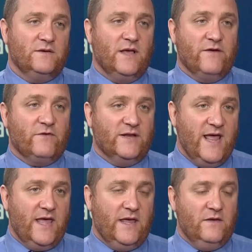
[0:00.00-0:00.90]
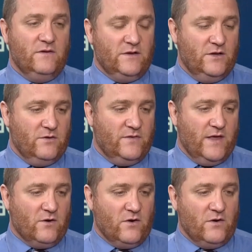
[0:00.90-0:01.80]
And every day, you know,
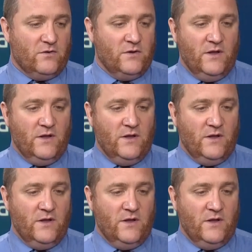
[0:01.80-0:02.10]
they earn